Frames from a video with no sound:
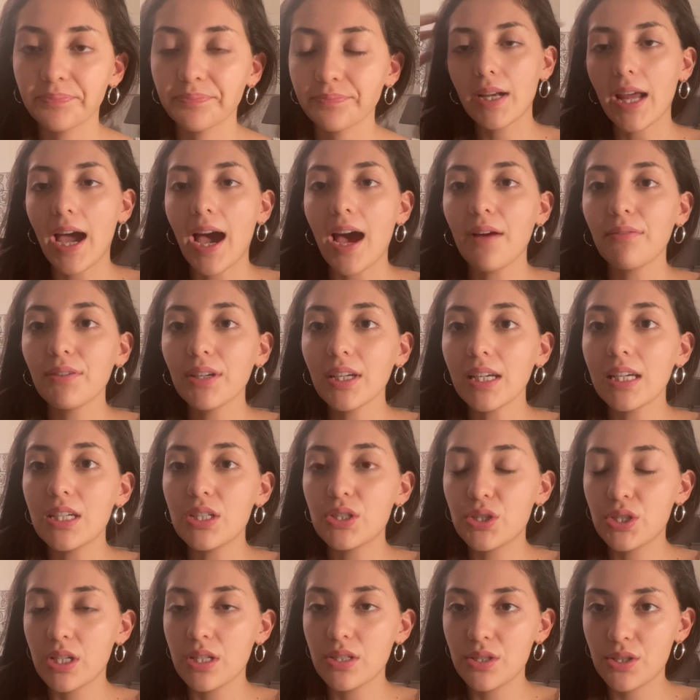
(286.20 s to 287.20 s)
Having a
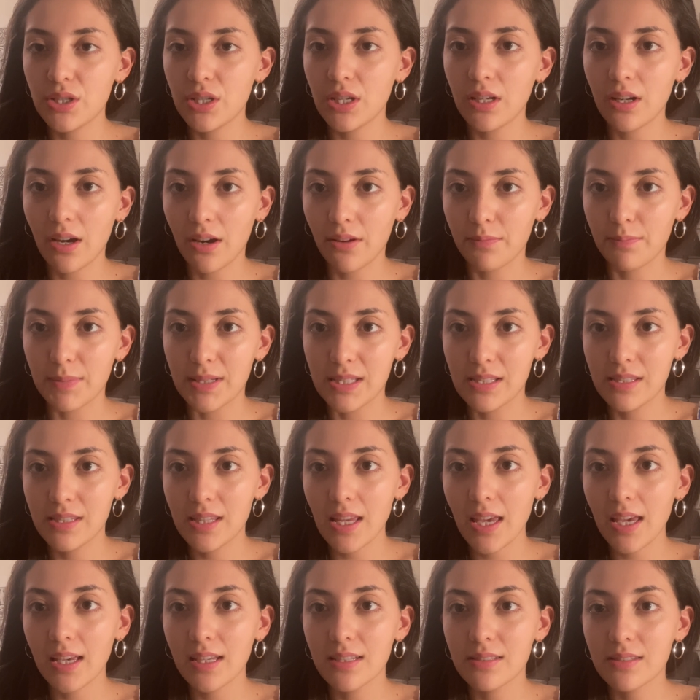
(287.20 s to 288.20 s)
cheat sheet of
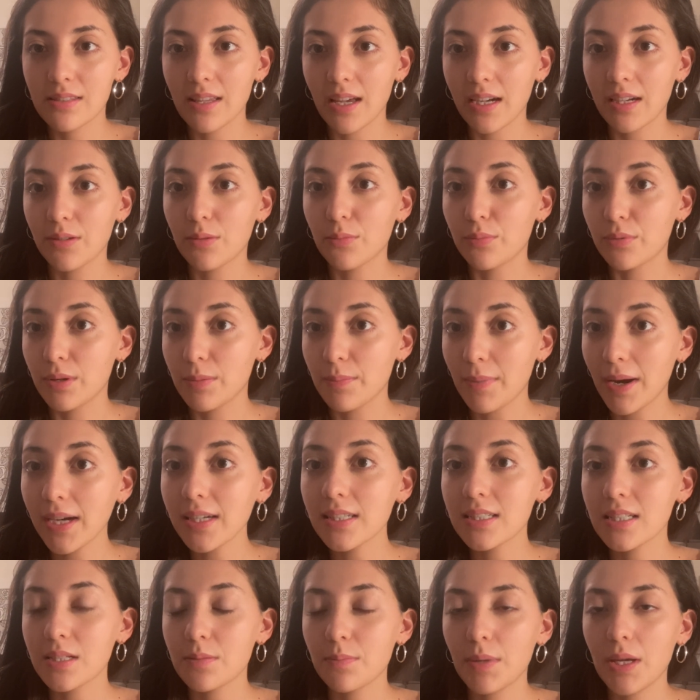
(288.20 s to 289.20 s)
mistakes that
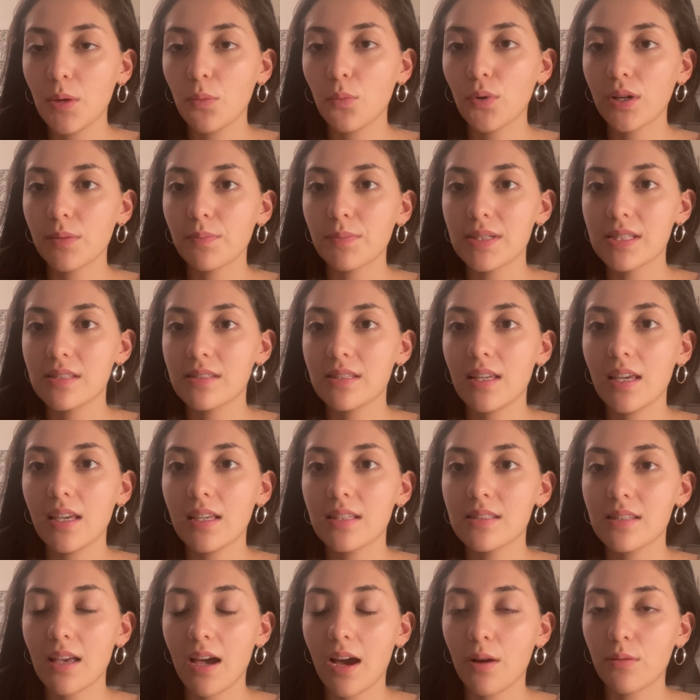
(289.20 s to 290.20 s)
reminded me what
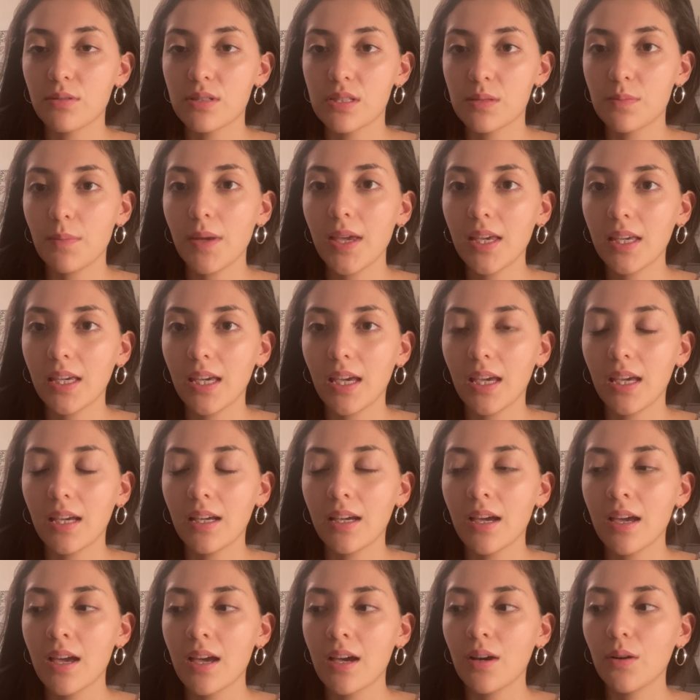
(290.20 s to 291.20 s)
mistakes I was
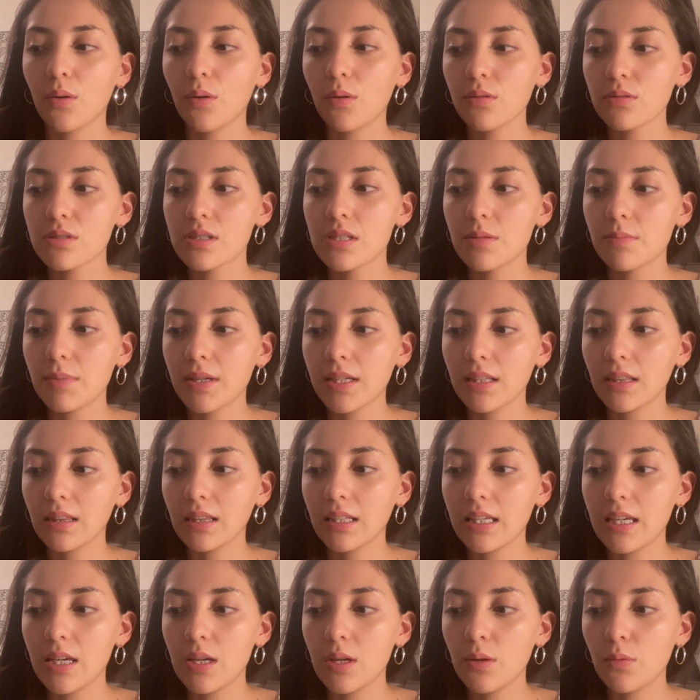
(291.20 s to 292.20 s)
making
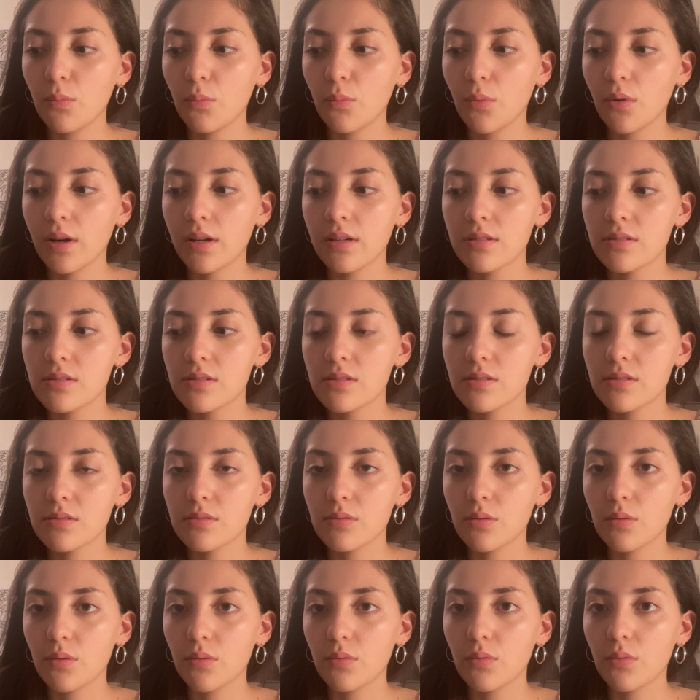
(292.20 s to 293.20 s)
ultimately
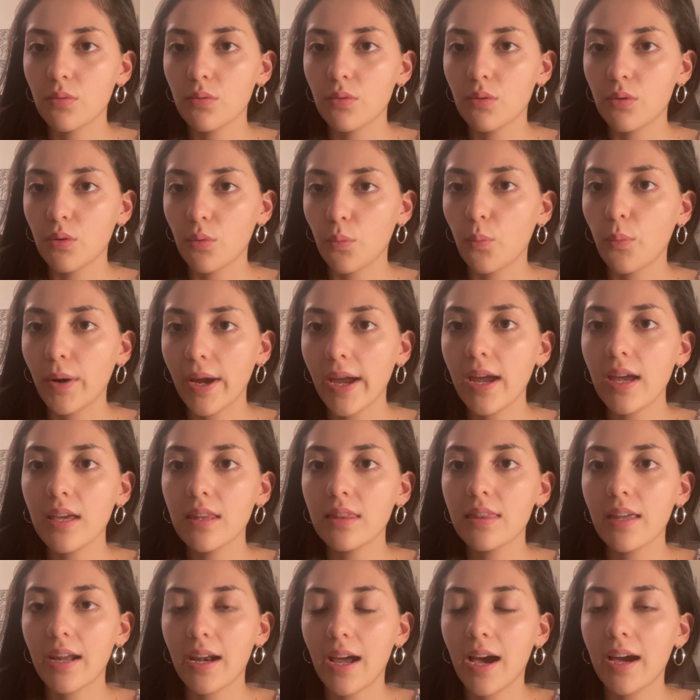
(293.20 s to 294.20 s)
was the way
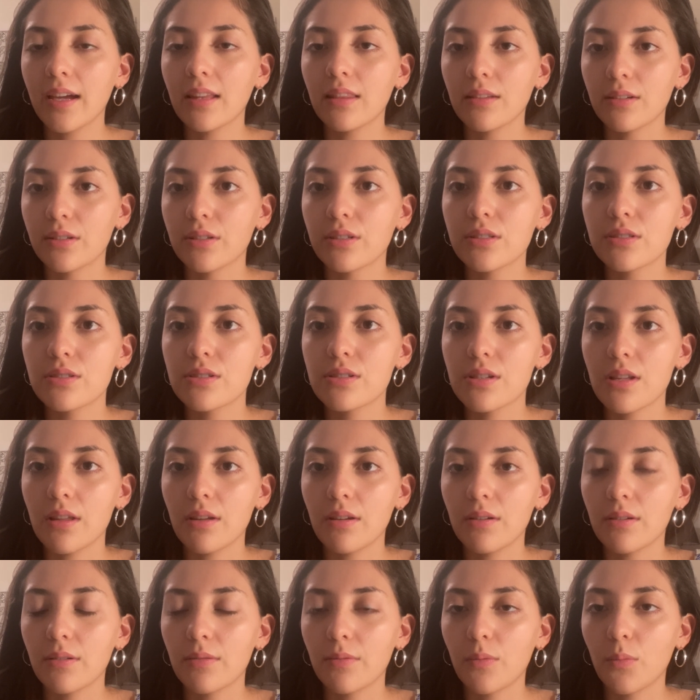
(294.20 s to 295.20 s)
that I learned
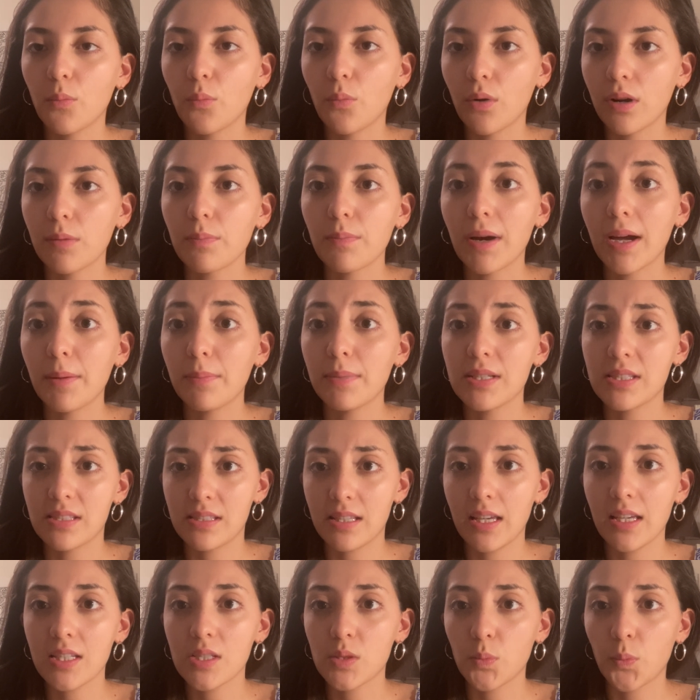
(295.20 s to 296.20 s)
what my
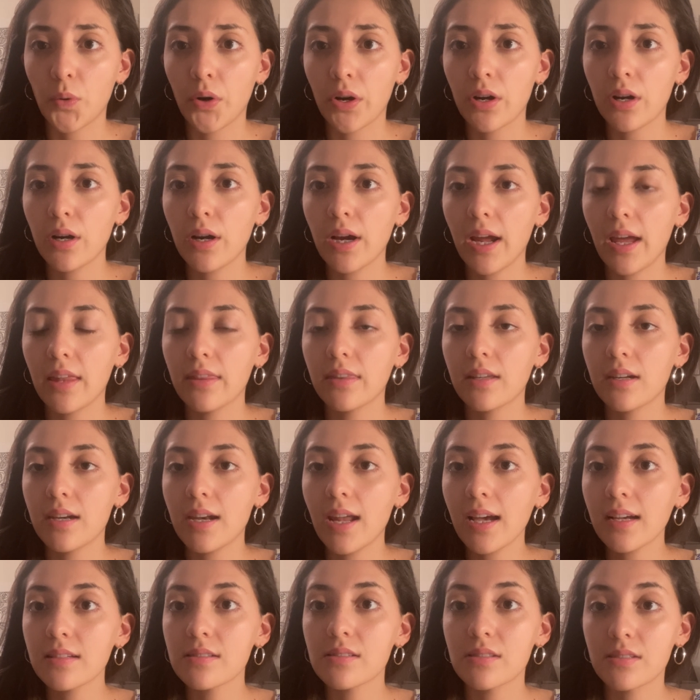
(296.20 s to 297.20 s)
mistakes were, and the
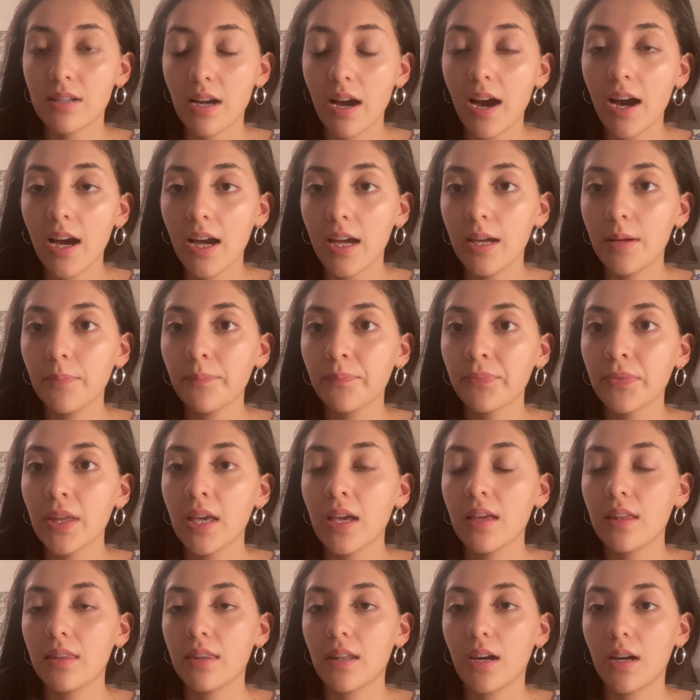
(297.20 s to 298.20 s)
next time
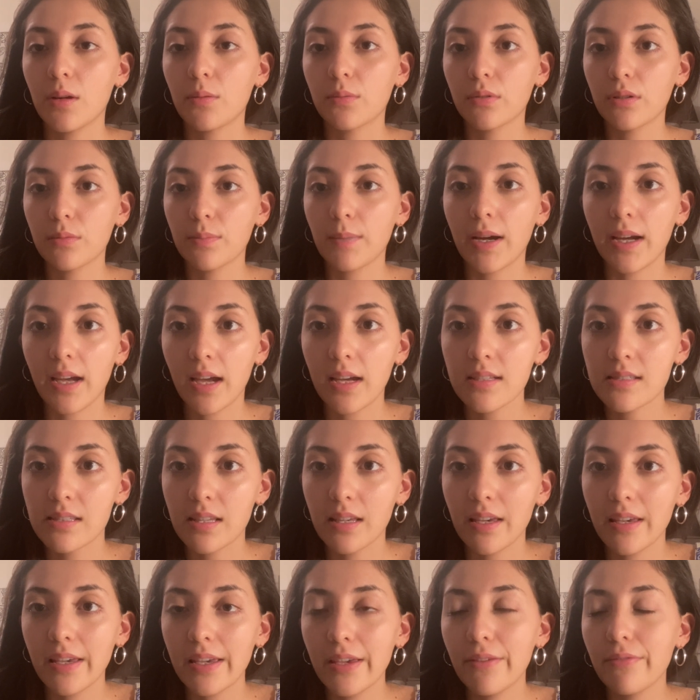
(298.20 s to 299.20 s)
that I wrote my
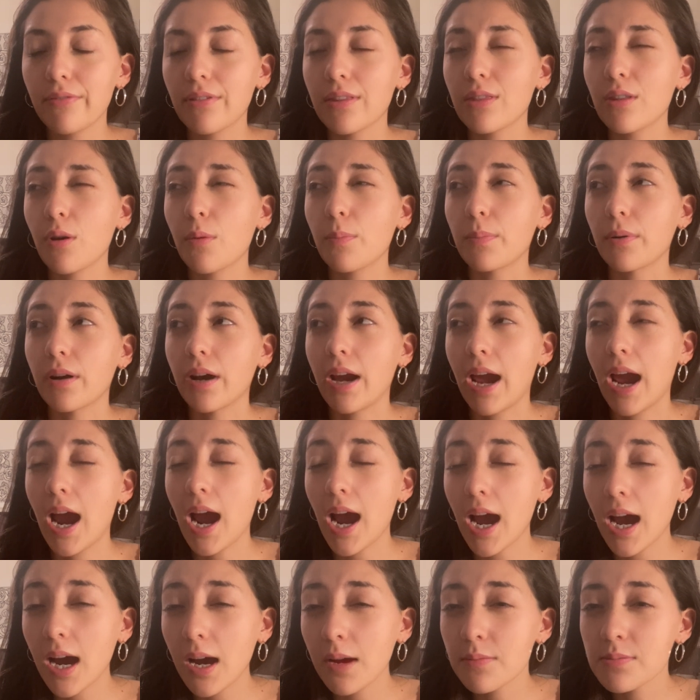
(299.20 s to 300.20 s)
essay, even though
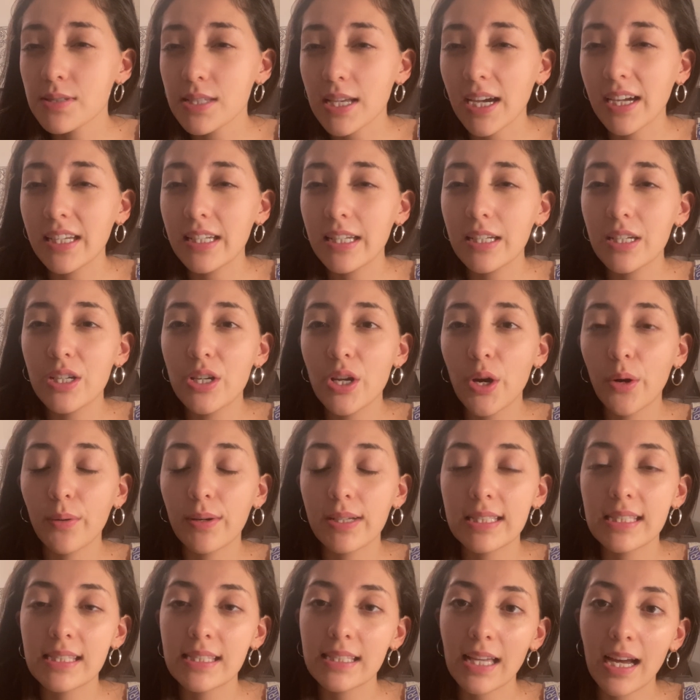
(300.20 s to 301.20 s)
perhaps I didn't know
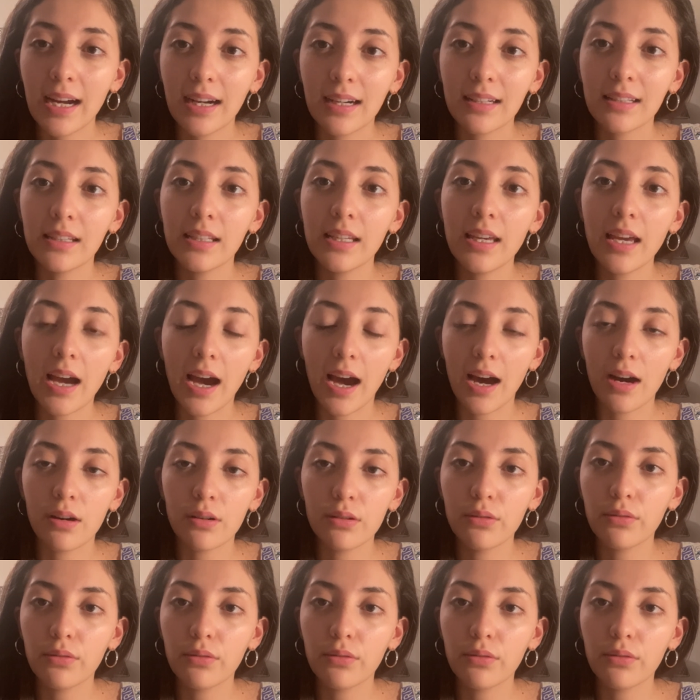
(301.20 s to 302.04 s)
exactly how to